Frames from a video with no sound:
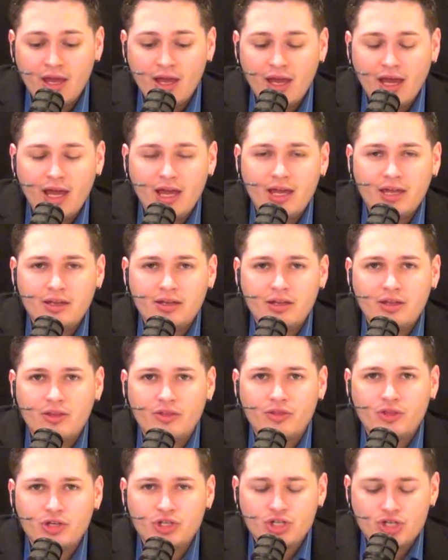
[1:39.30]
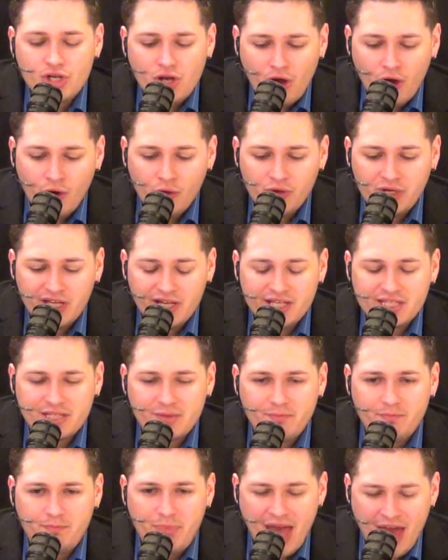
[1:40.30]
And the show does
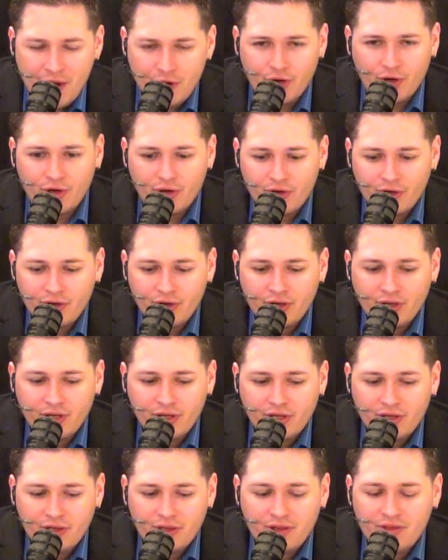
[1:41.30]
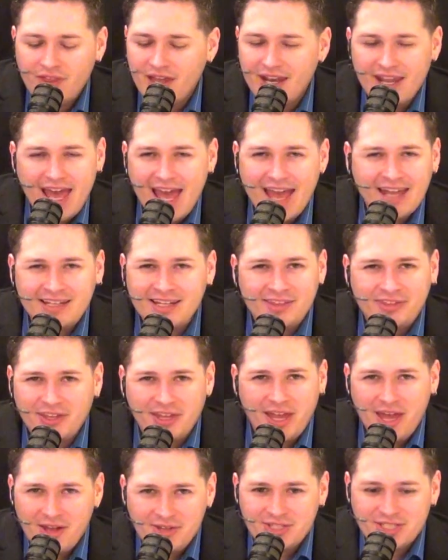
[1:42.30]
better than
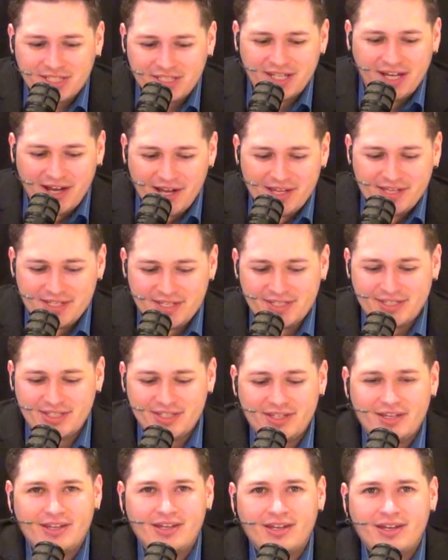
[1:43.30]
anything else does.